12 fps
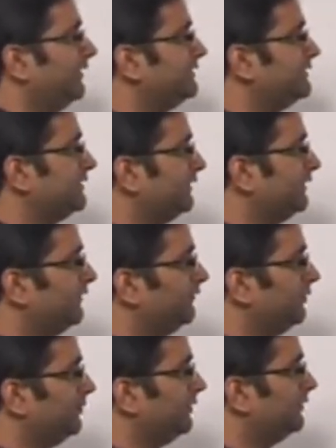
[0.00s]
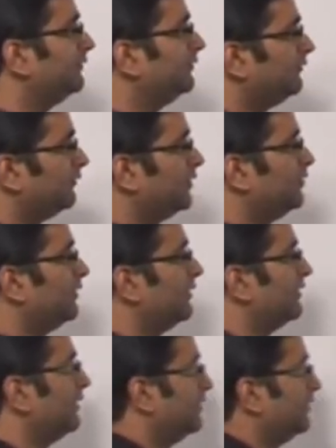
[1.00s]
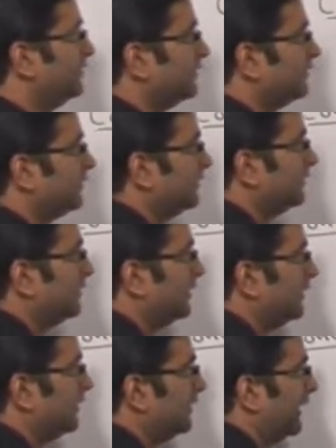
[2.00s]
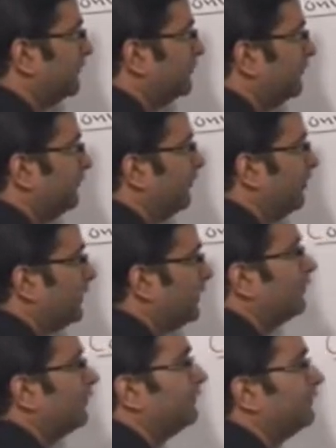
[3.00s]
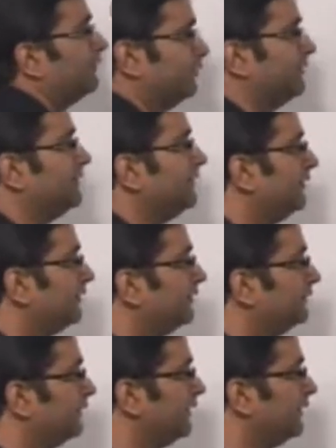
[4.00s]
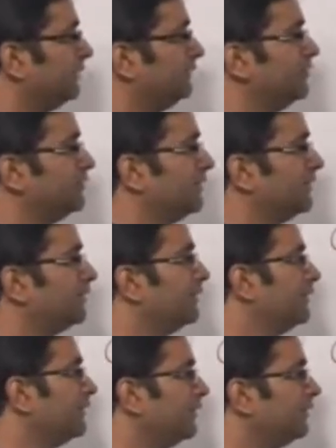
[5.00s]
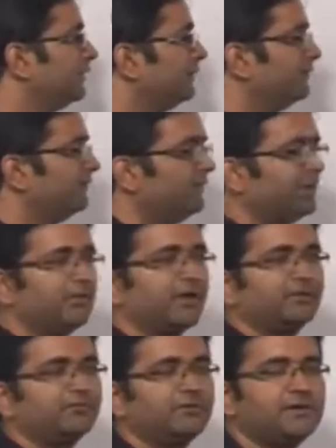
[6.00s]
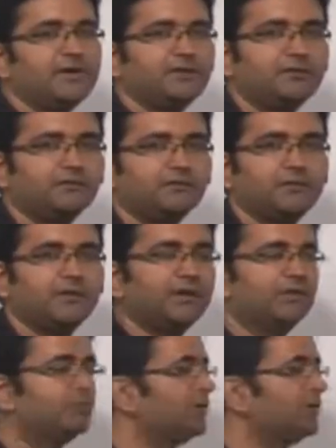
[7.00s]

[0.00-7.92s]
definition, and the formal, what you can say, the actual formula for convolution. This is the way the convolution is done. There is some variable x1t, some variable